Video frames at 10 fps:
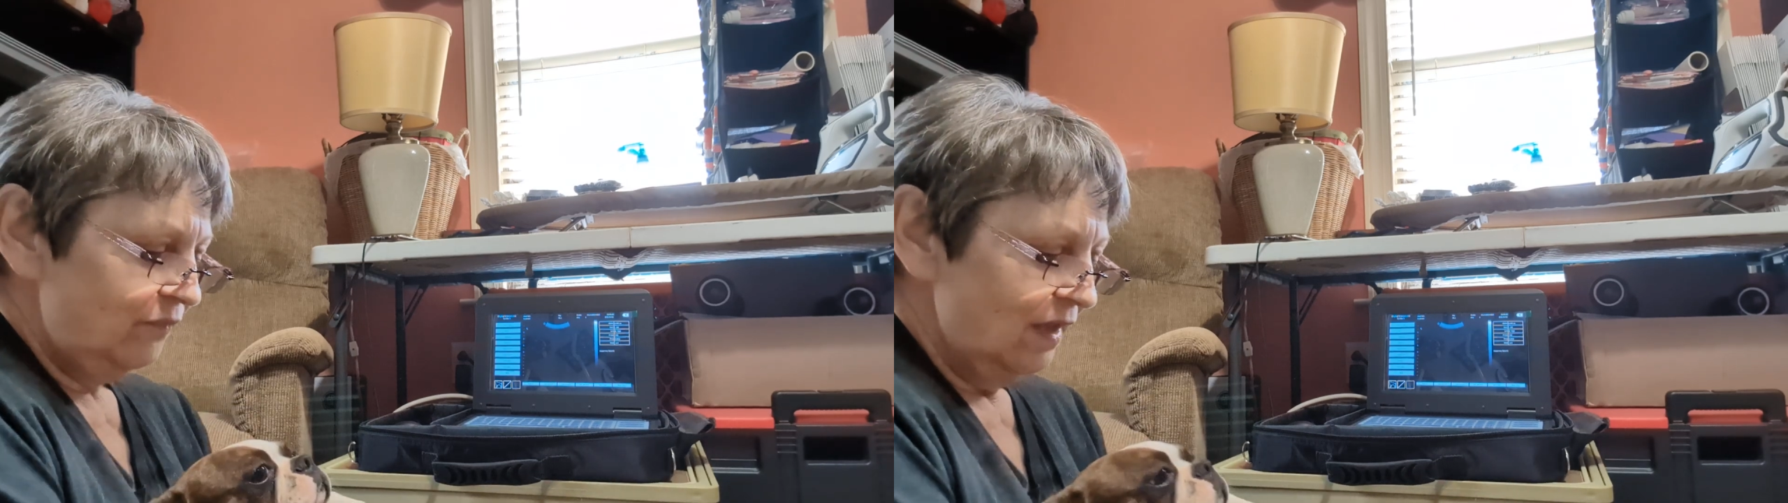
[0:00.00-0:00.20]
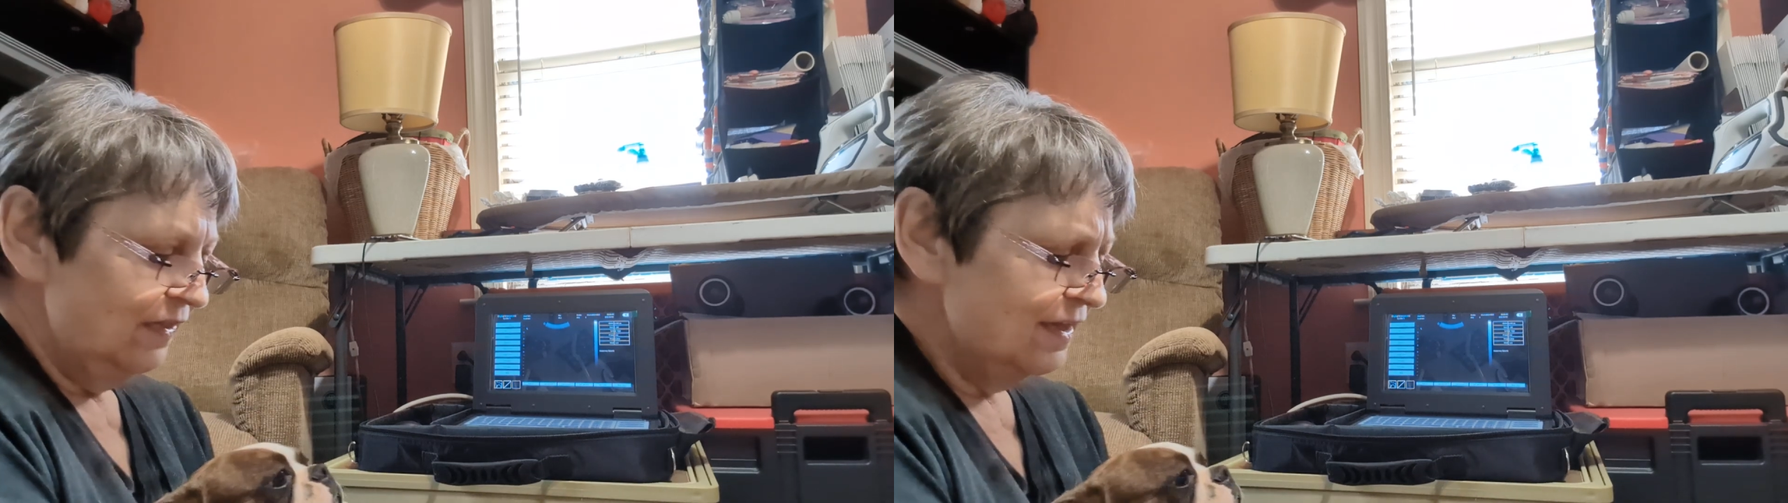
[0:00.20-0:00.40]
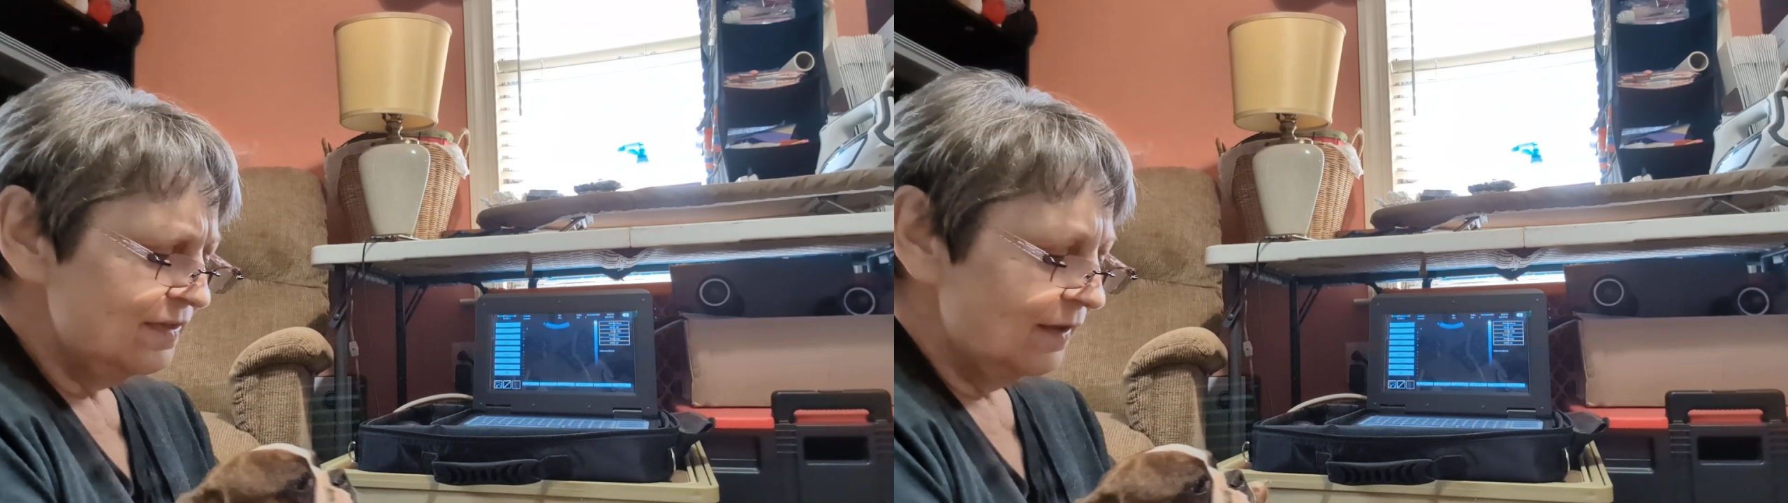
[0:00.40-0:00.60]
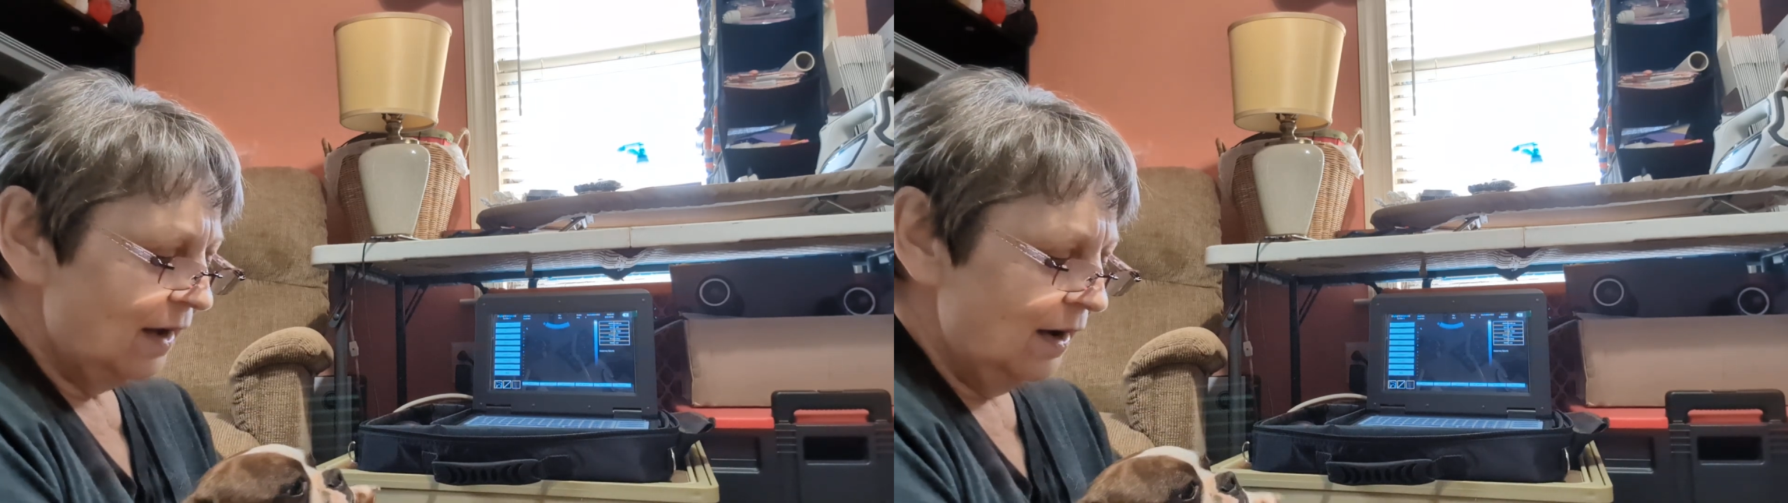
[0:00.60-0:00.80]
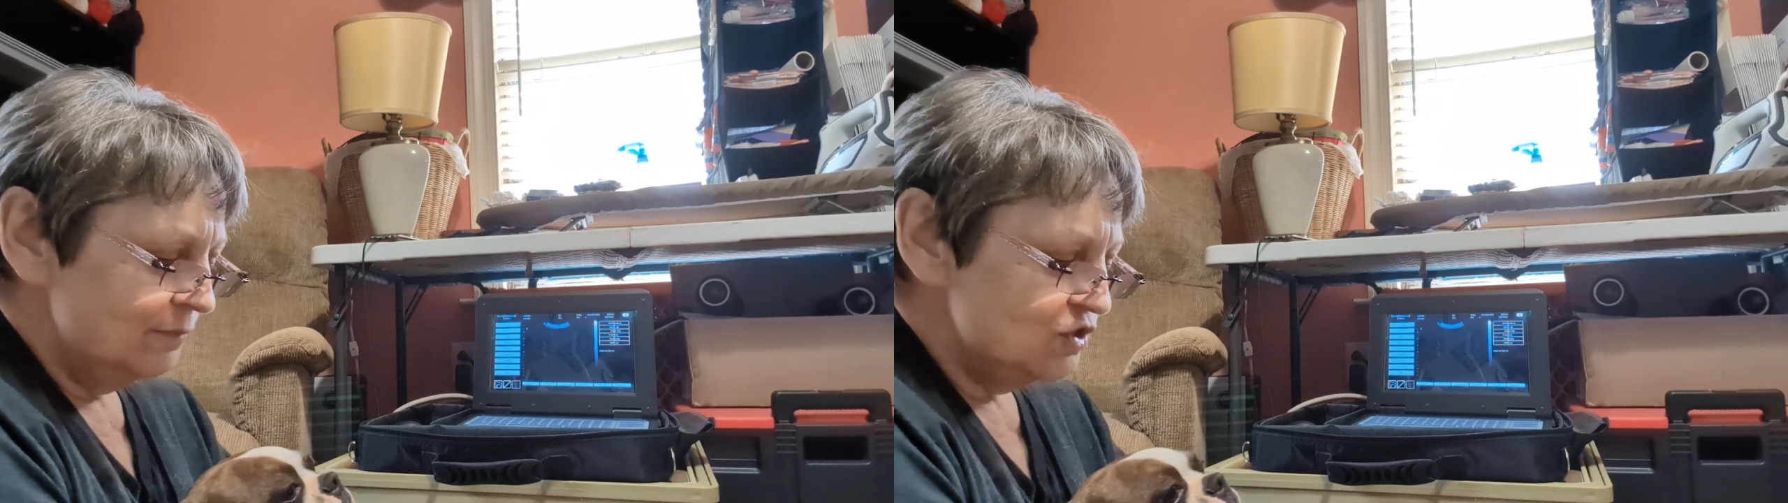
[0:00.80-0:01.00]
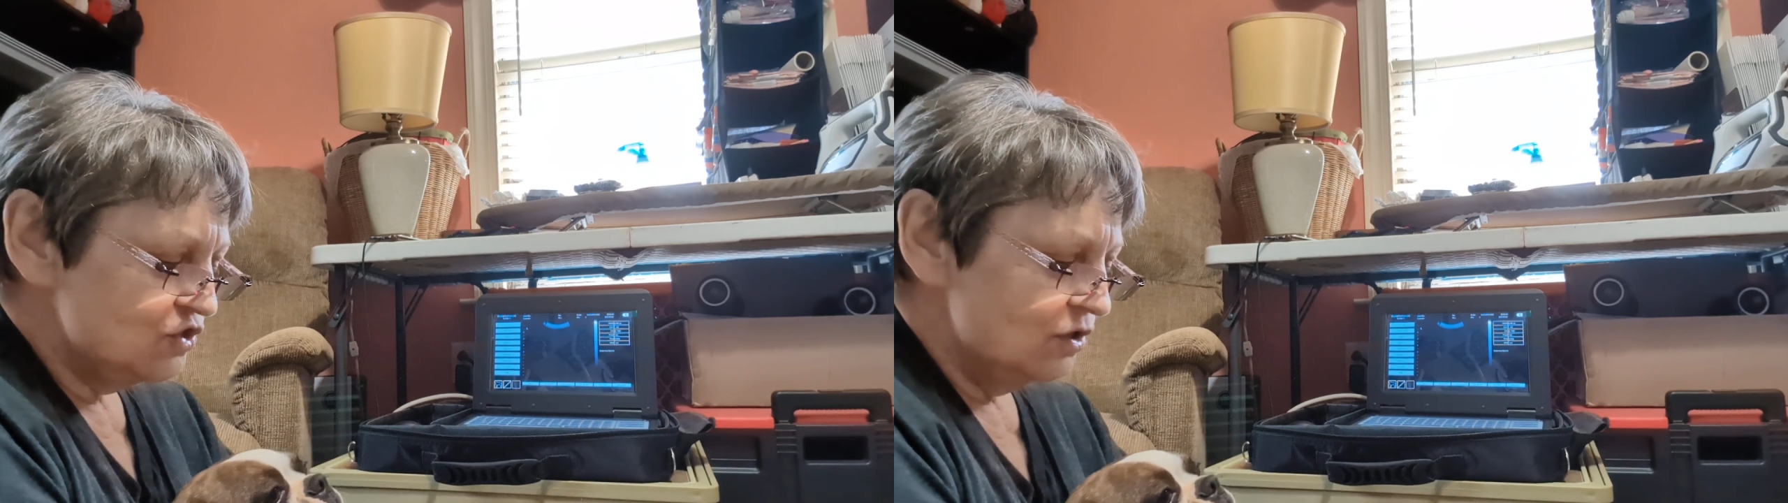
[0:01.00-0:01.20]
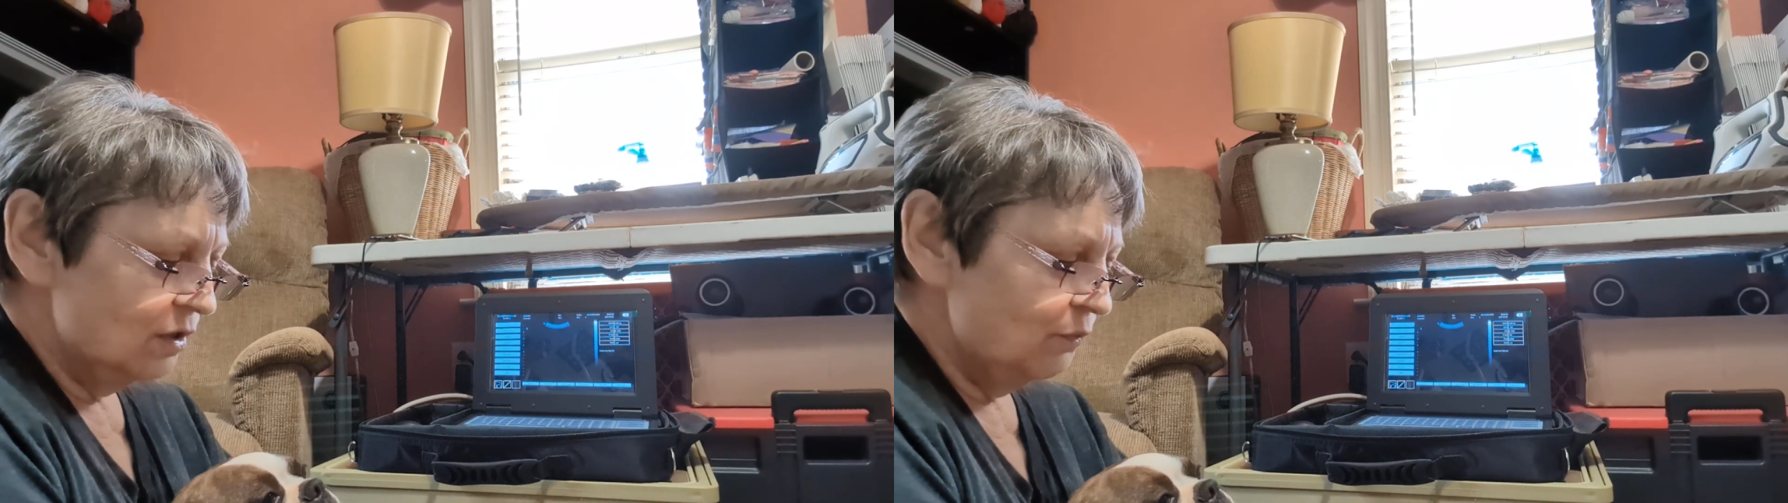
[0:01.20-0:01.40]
This, I'm sure,